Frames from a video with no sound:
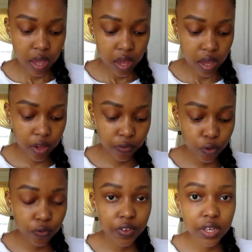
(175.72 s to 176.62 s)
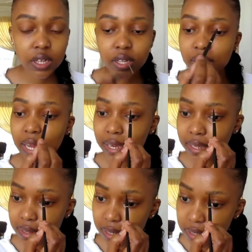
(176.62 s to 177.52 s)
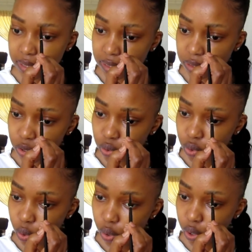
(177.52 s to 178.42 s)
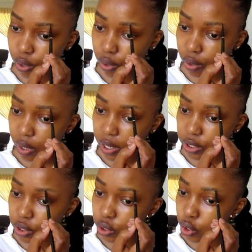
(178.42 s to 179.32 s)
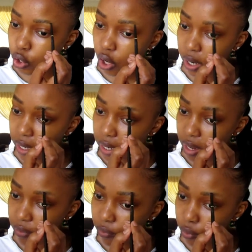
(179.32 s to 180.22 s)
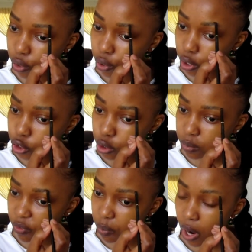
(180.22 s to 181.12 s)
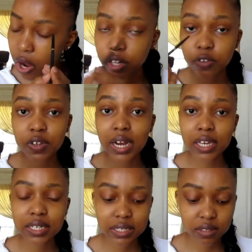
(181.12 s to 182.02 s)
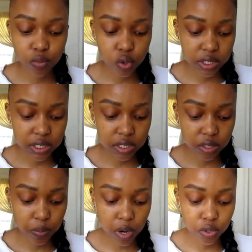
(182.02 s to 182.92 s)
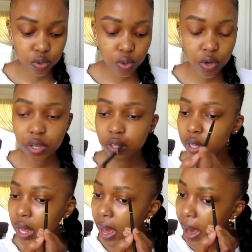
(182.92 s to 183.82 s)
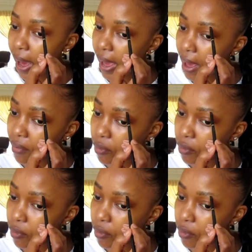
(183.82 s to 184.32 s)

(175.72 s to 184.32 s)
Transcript: If you feel like this tutorial is not enough for you in terms of brow and you feel like you need a more detailed brow tutorial, I have a